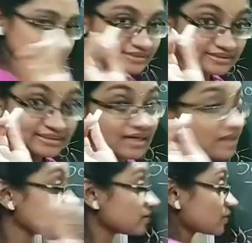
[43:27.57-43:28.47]

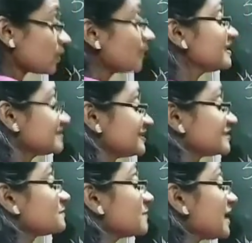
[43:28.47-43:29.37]
the code is
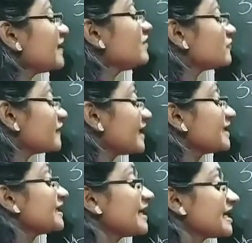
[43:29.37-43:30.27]
this: my
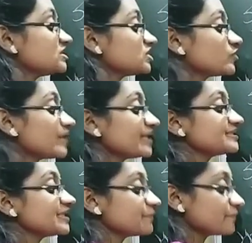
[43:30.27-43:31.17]
very
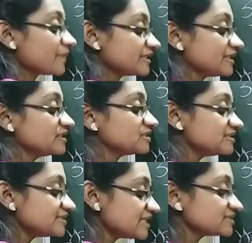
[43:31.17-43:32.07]
educated mother
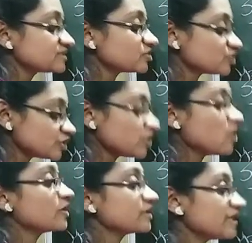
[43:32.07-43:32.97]
just
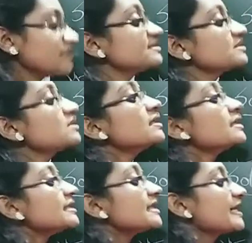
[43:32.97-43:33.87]
shown us
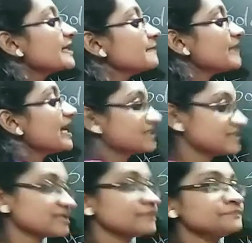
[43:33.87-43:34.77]
9
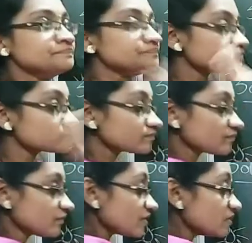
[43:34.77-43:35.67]
planets.
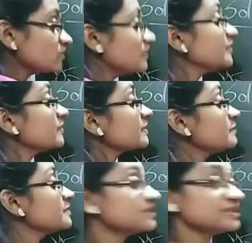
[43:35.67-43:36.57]
When you
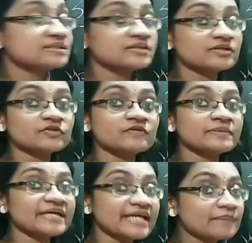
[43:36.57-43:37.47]
remember this, you will
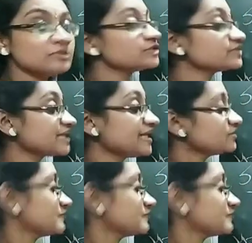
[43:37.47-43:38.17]
be able to say it